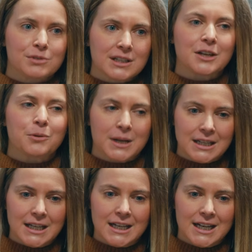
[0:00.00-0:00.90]
really
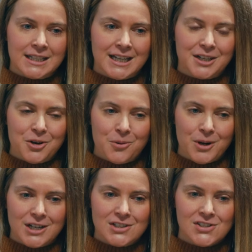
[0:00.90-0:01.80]
quickly on that
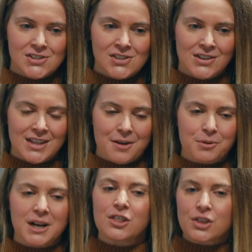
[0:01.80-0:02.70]
course that
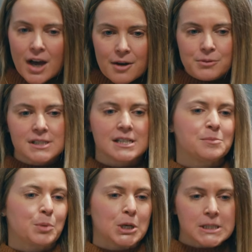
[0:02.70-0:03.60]
what I thought was this
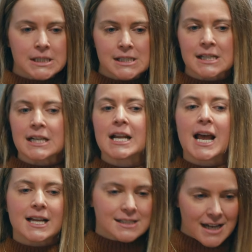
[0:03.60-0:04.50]
persistent
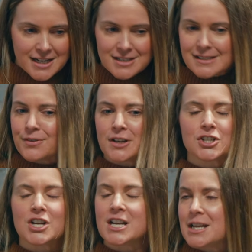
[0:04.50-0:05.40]
SI
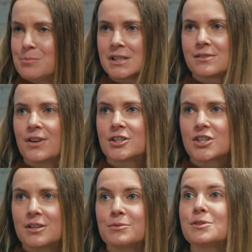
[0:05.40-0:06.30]
dysfunction, hip
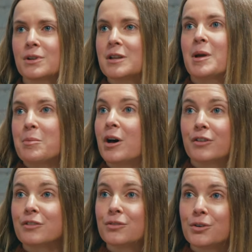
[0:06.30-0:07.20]
dysfunction, was really my
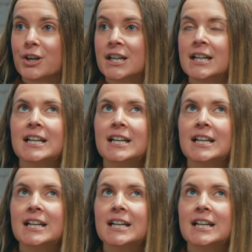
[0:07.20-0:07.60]
pelvic floor.